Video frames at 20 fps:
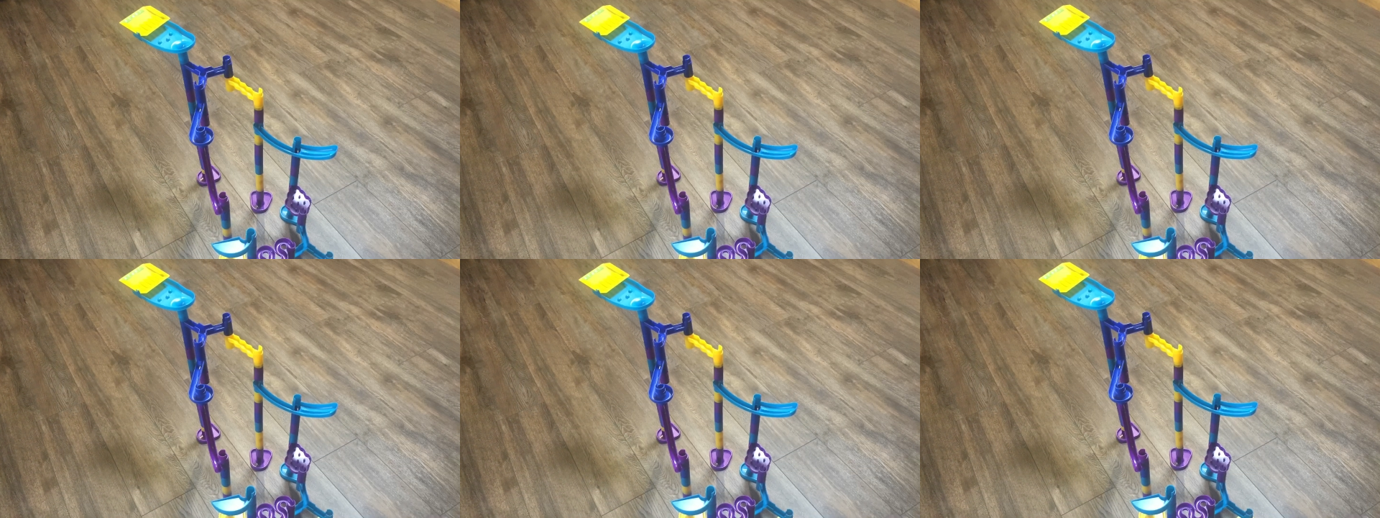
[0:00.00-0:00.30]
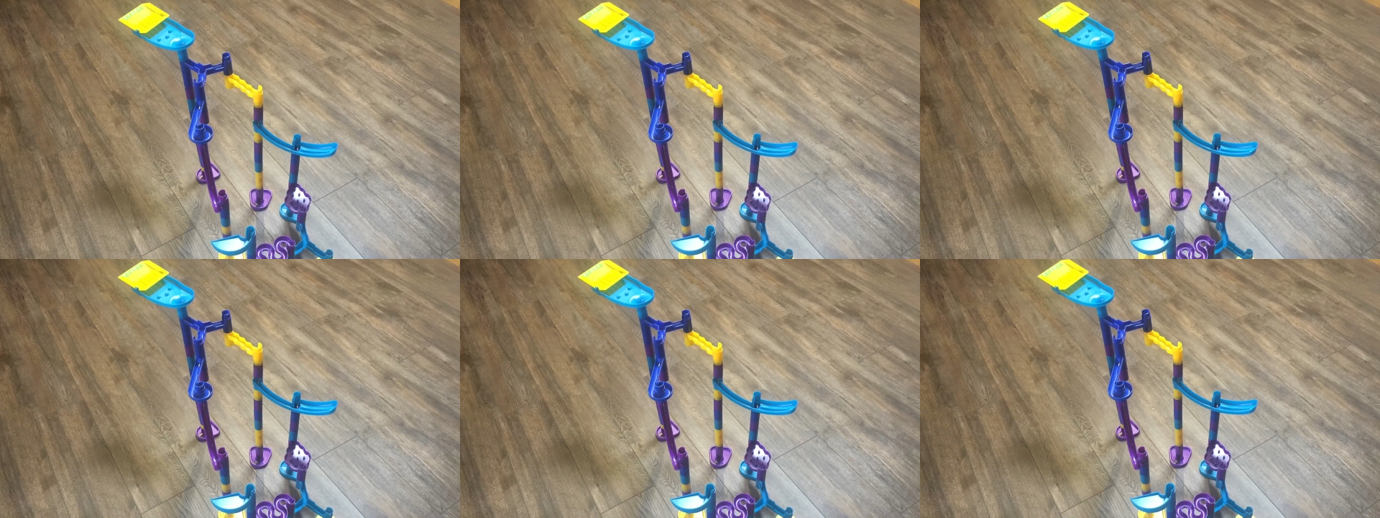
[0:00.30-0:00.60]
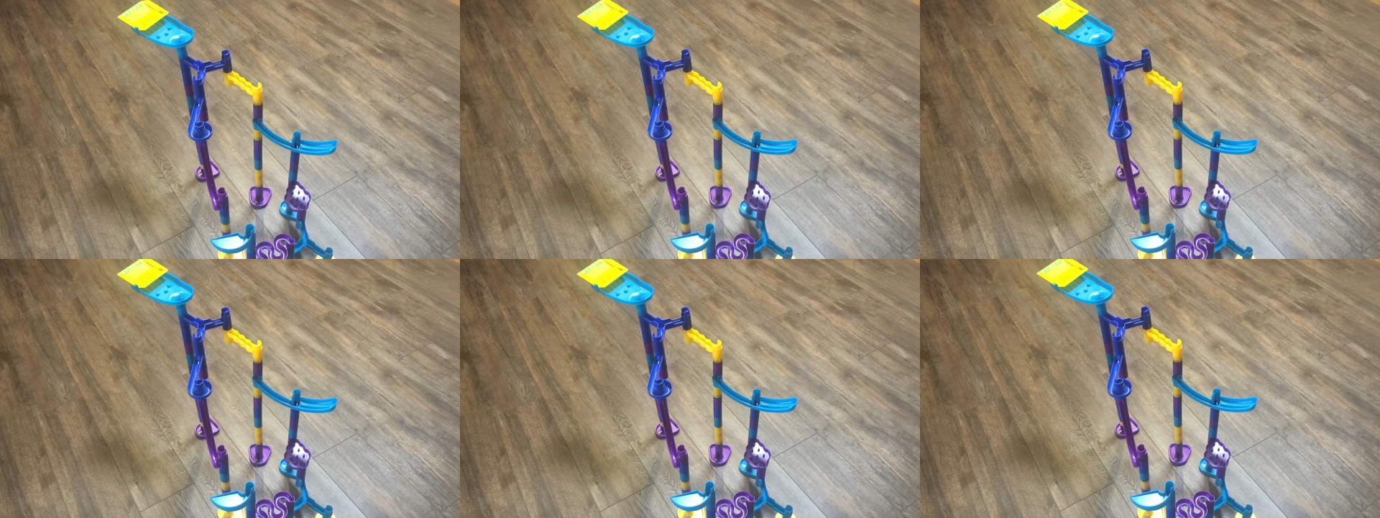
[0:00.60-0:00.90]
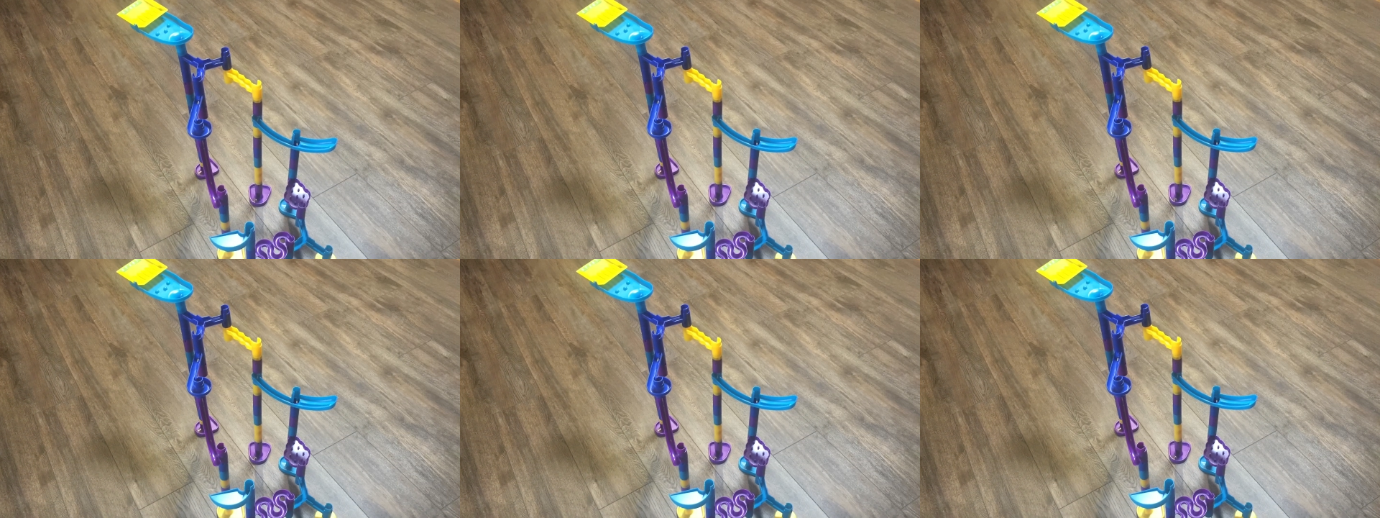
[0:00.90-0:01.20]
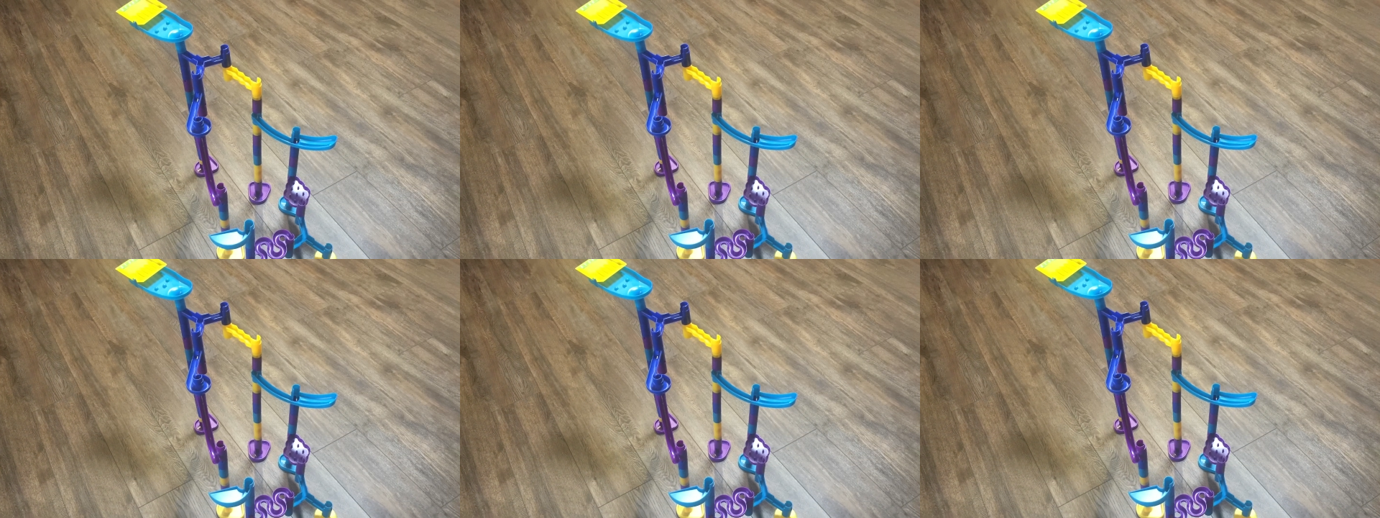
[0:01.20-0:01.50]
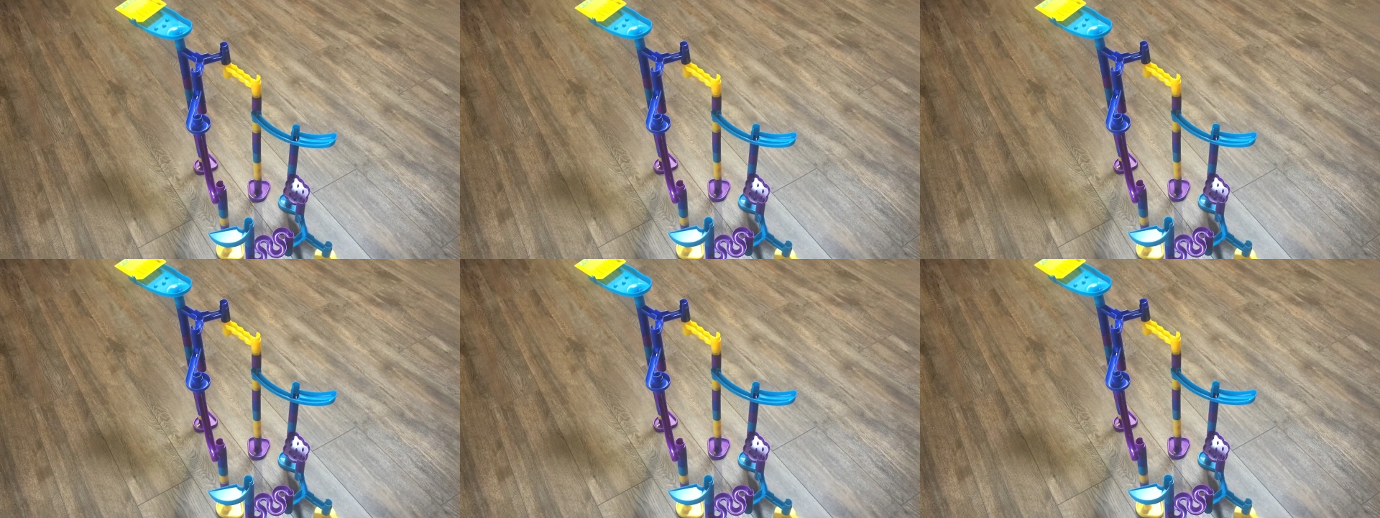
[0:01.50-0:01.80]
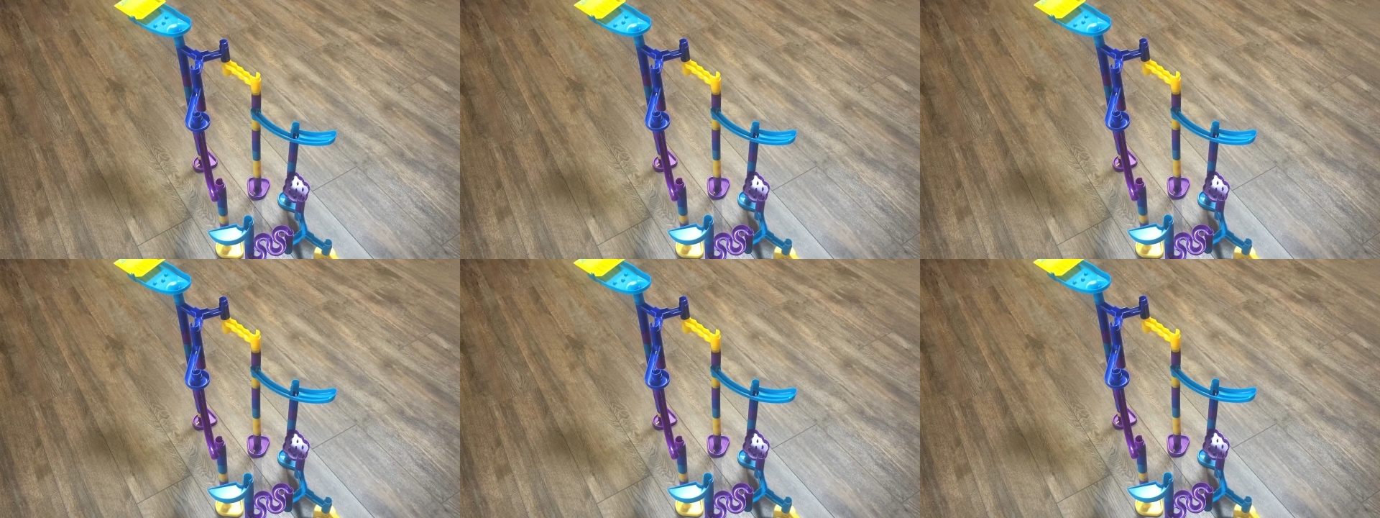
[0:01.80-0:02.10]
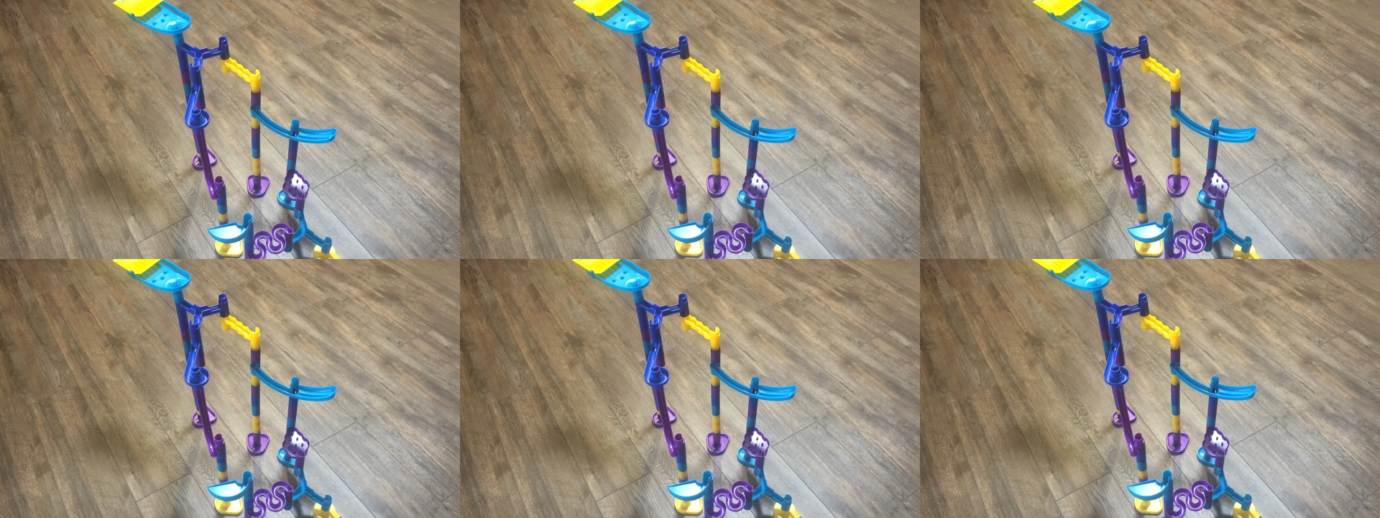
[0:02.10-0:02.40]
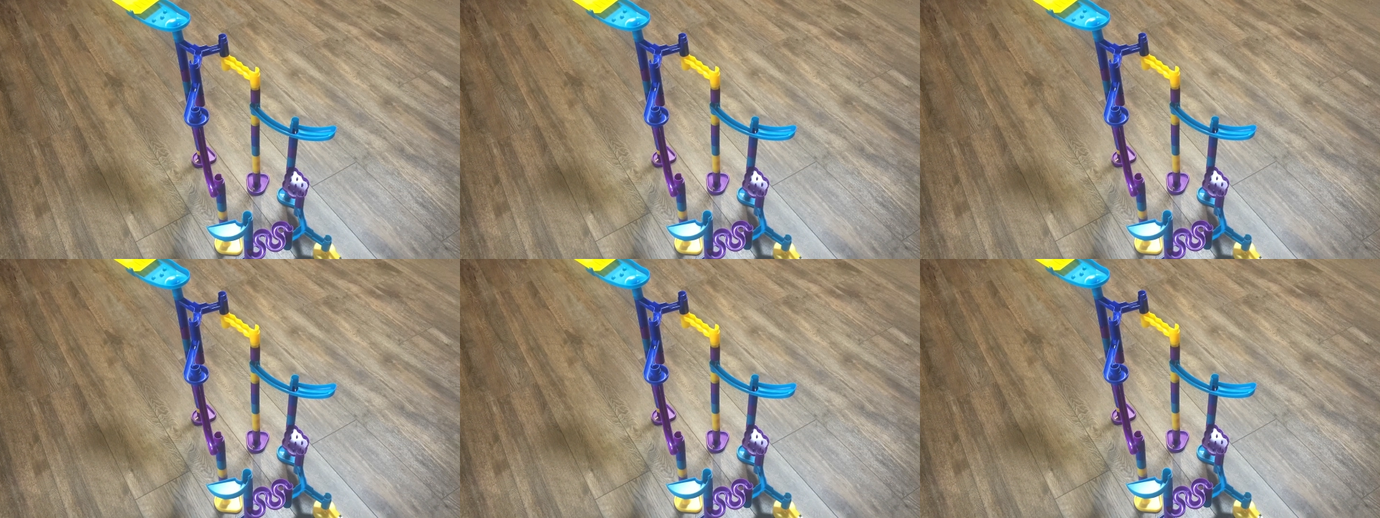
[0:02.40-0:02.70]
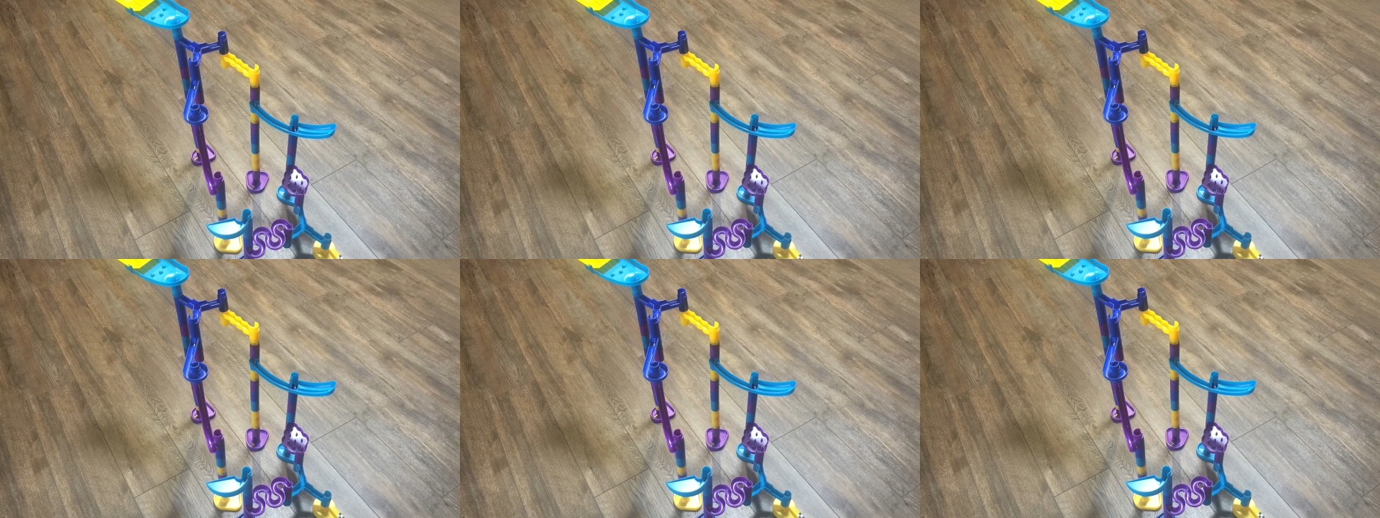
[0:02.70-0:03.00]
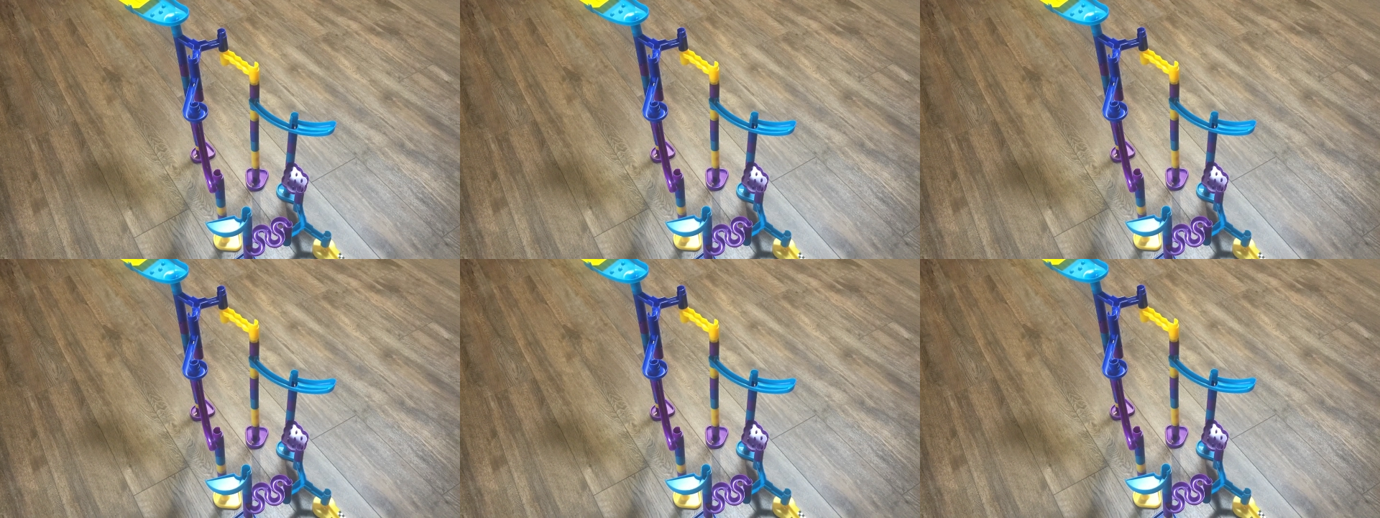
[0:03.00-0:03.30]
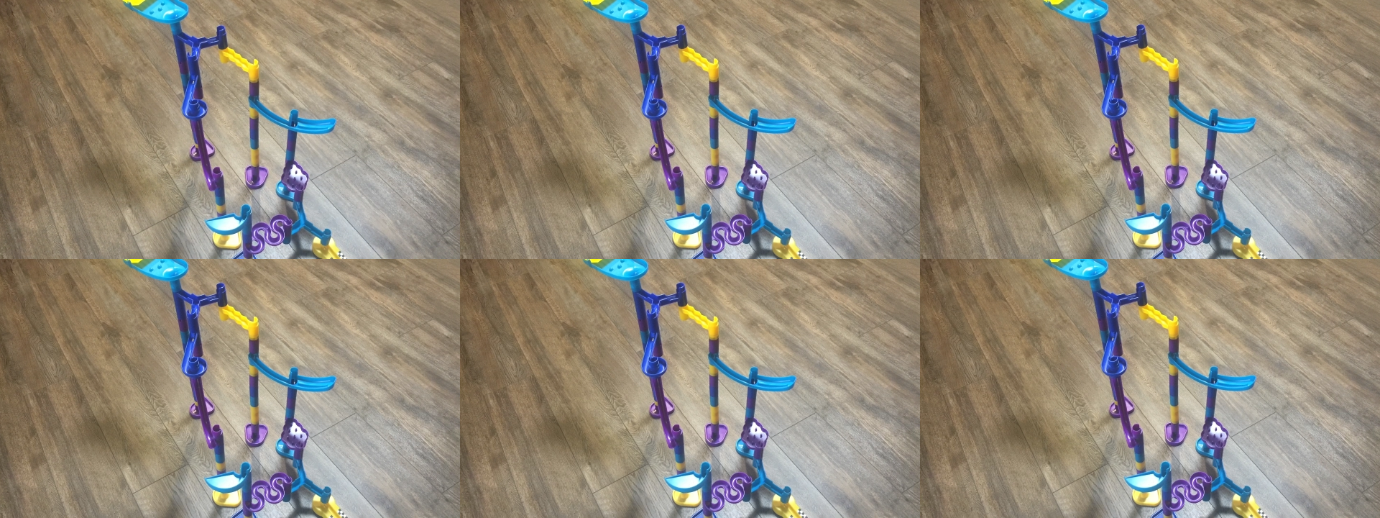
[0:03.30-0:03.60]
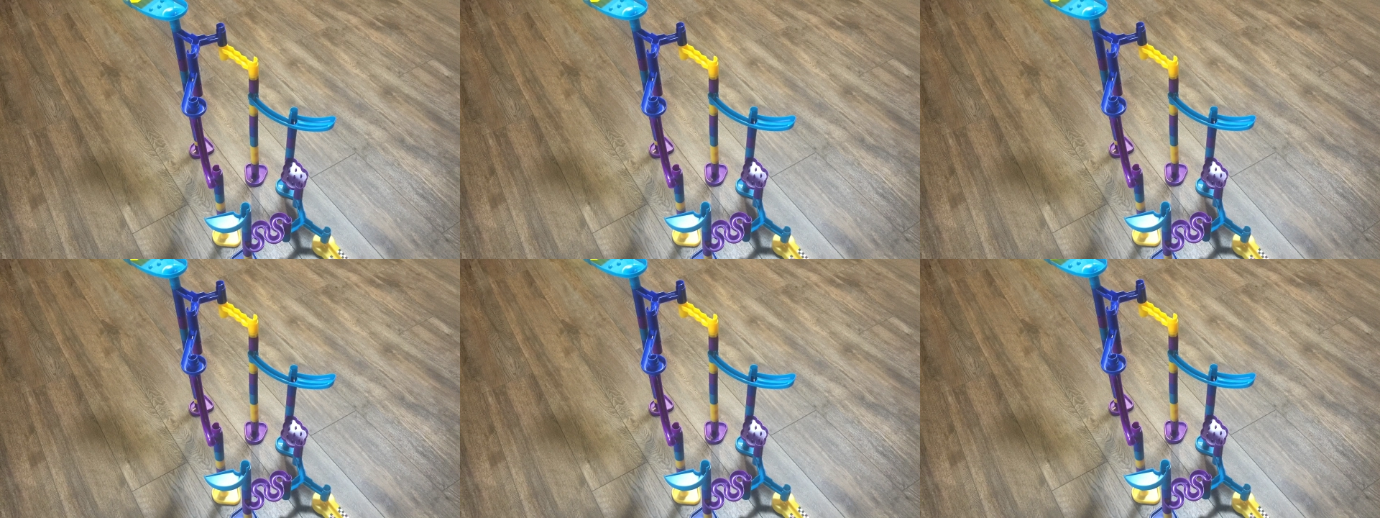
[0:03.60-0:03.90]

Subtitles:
(no speaker visible)